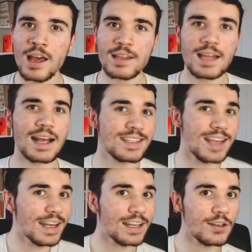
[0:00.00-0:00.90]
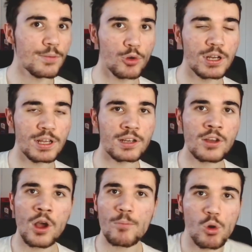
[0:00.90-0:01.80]
that are technically brilliant,
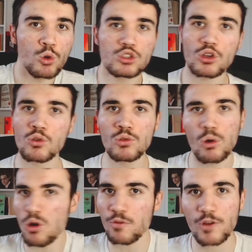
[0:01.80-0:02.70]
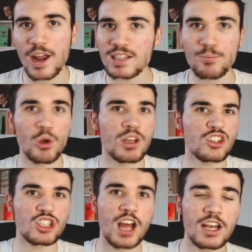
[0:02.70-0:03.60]
but also not afraid to put in a
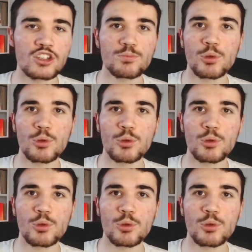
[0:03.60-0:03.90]
challenge,